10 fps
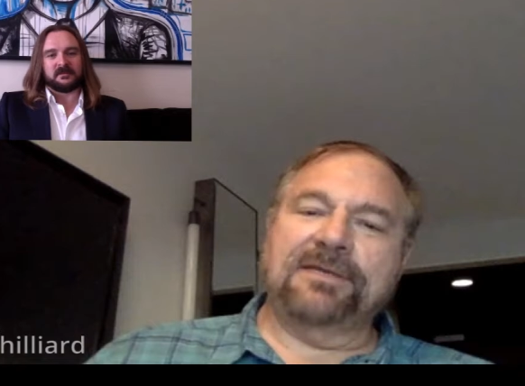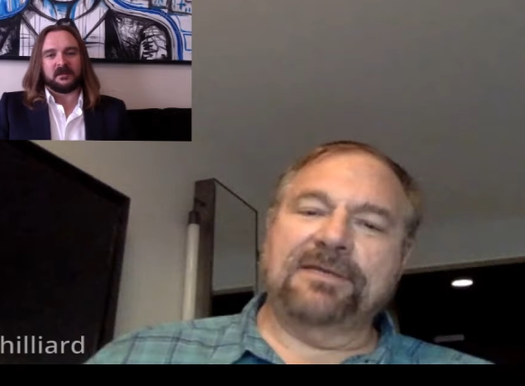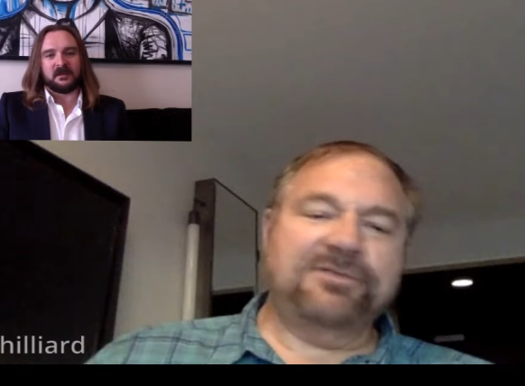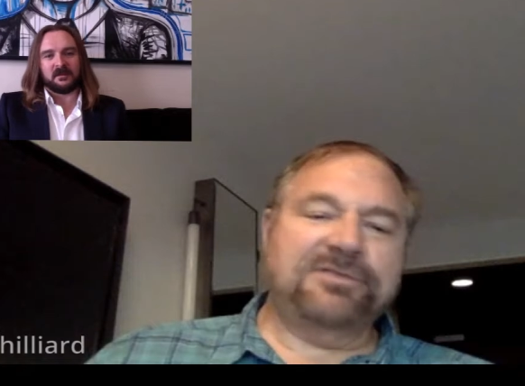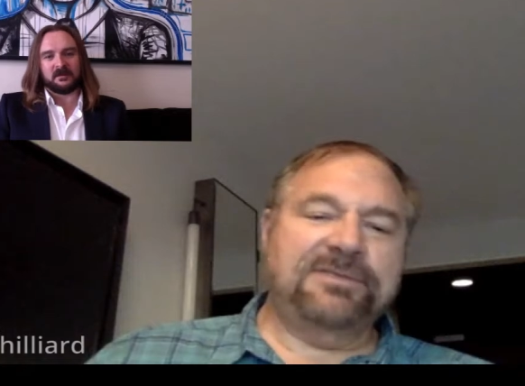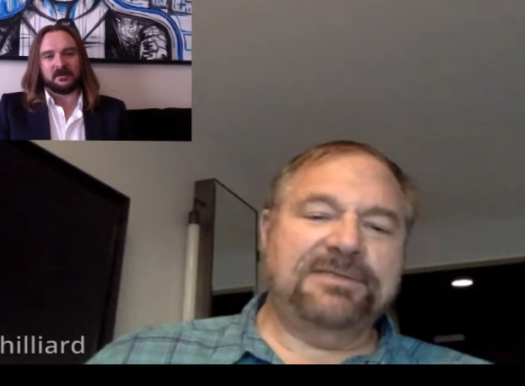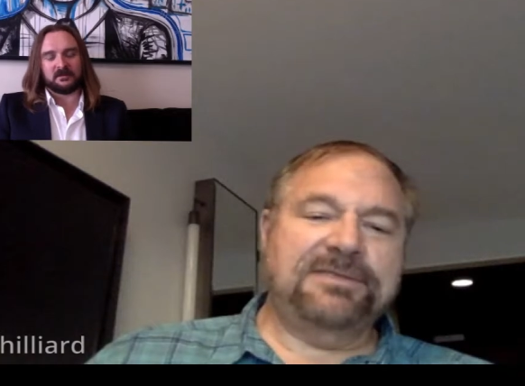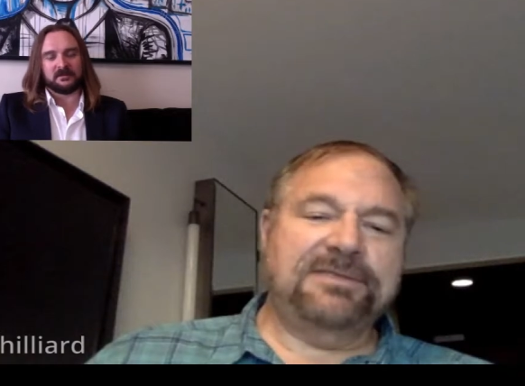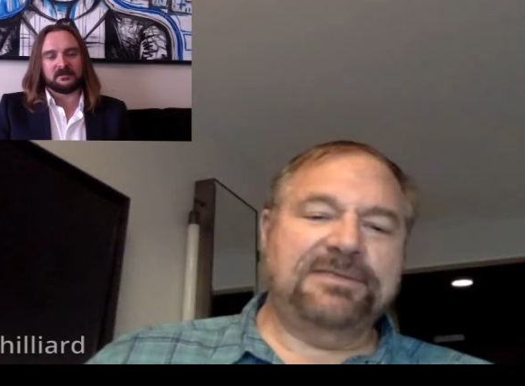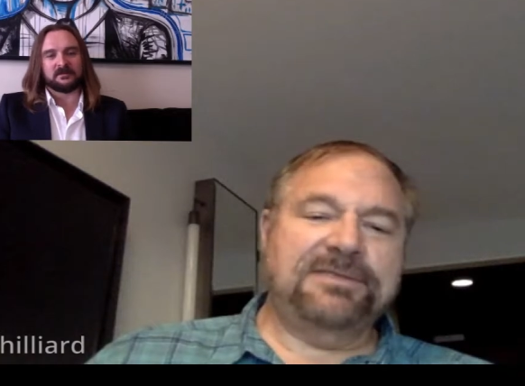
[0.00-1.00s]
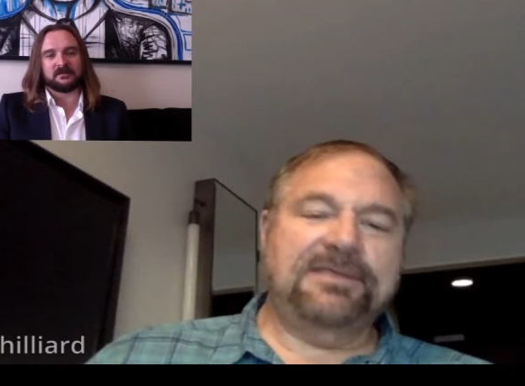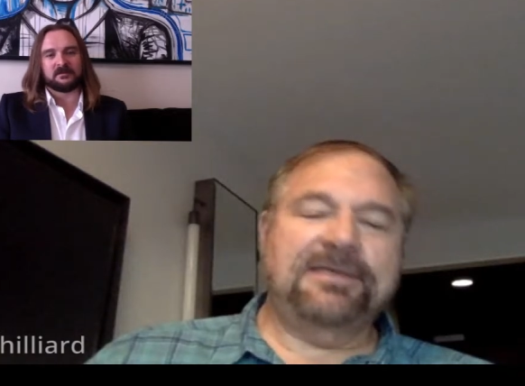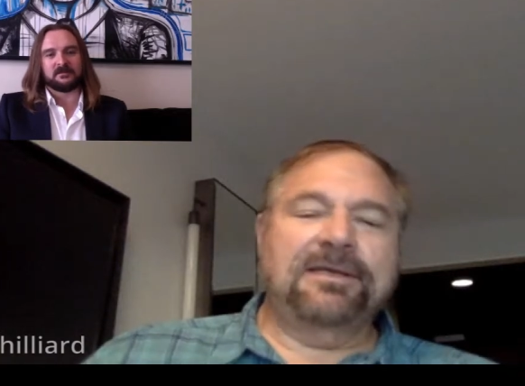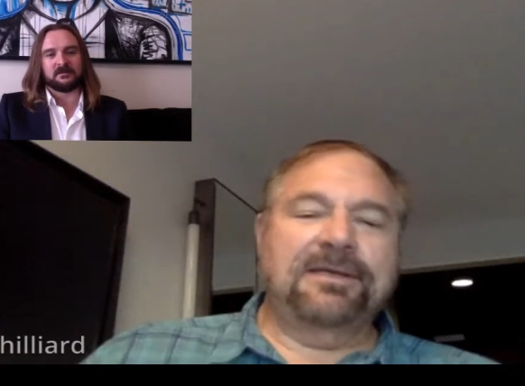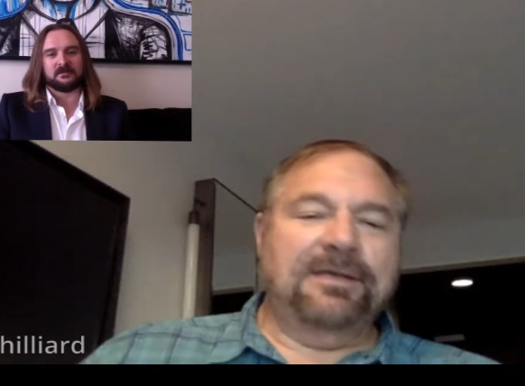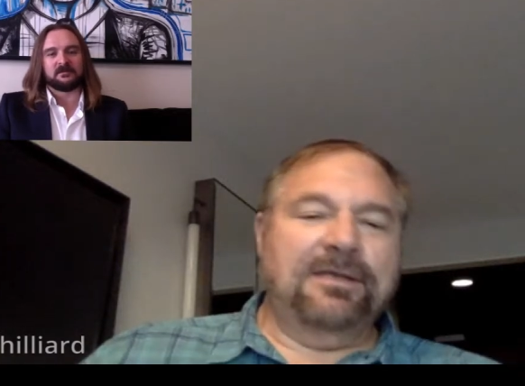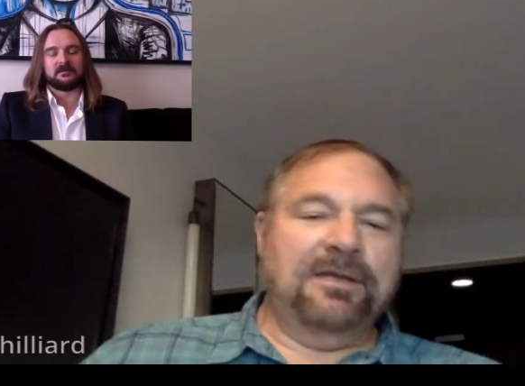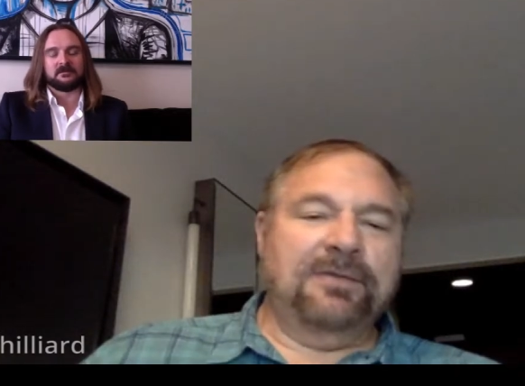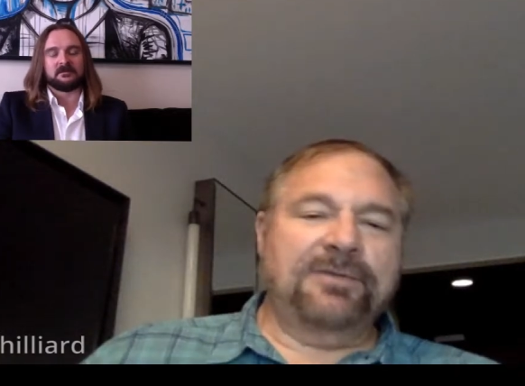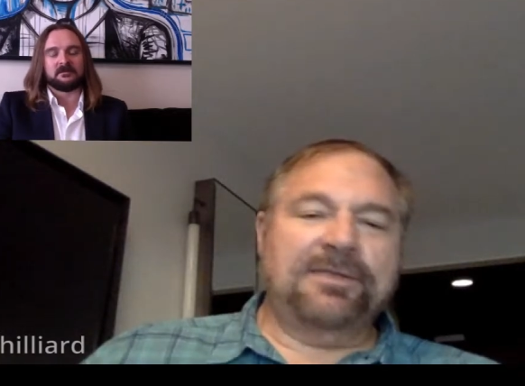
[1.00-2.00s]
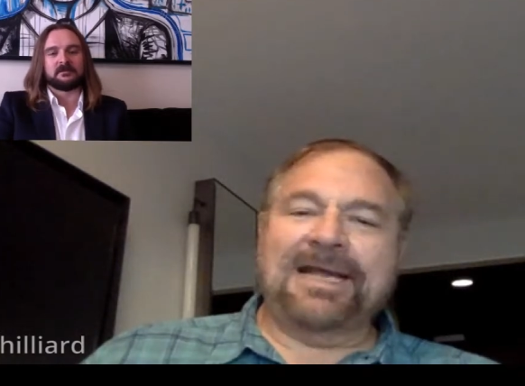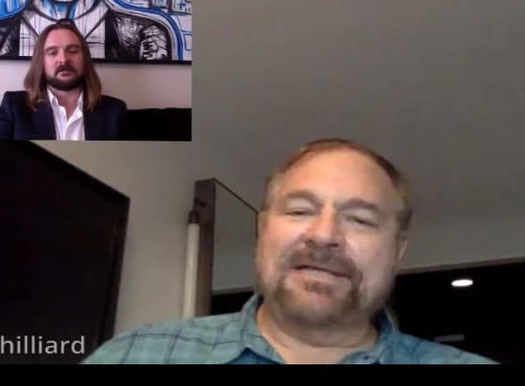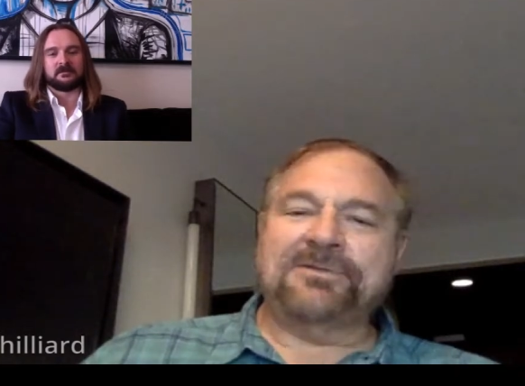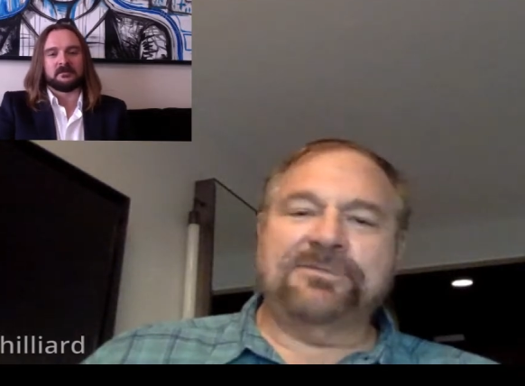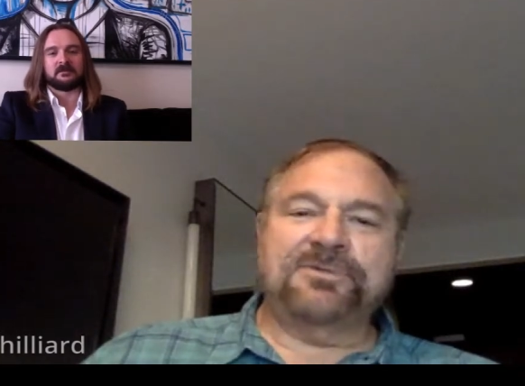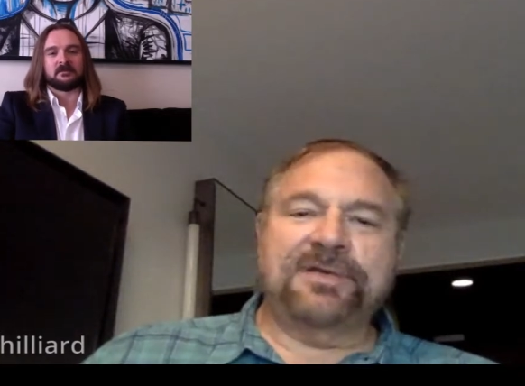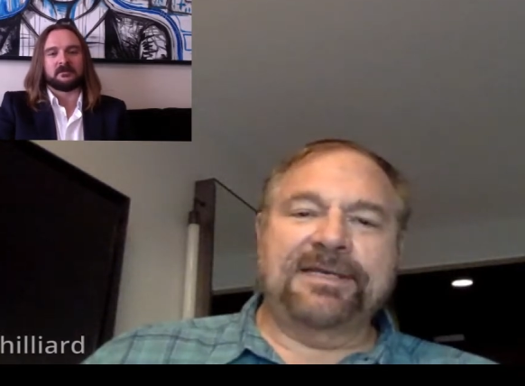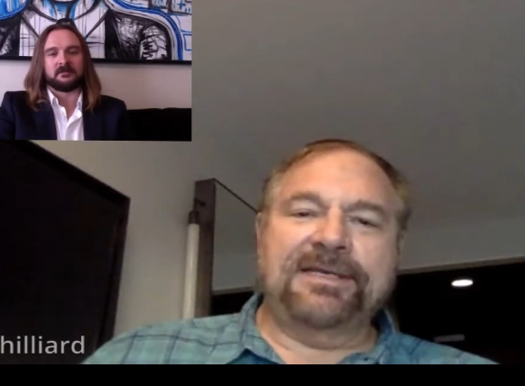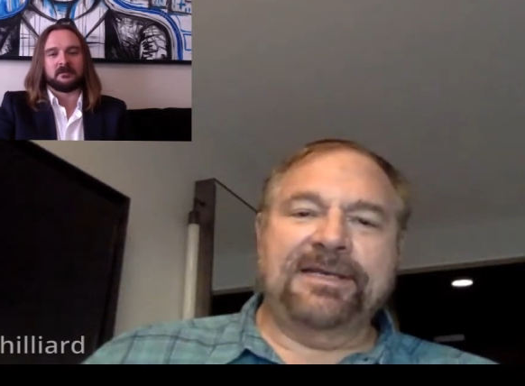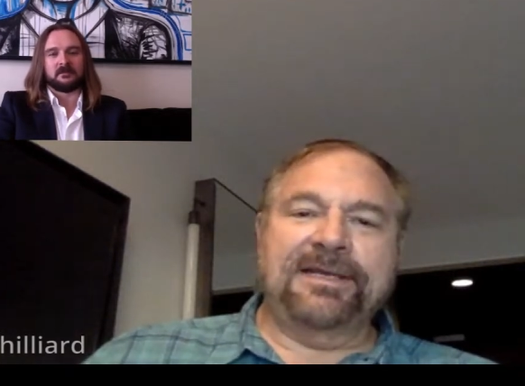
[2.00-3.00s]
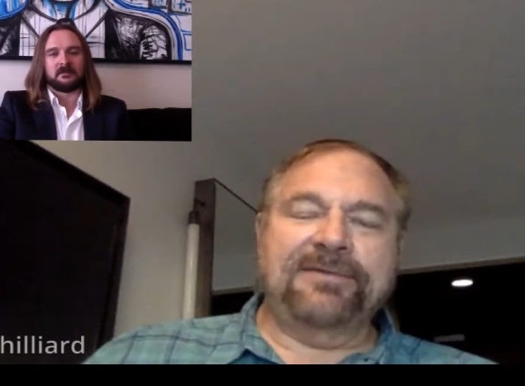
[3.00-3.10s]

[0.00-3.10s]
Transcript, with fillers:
Speaker 1: uh, leverage CBT along with classroom training.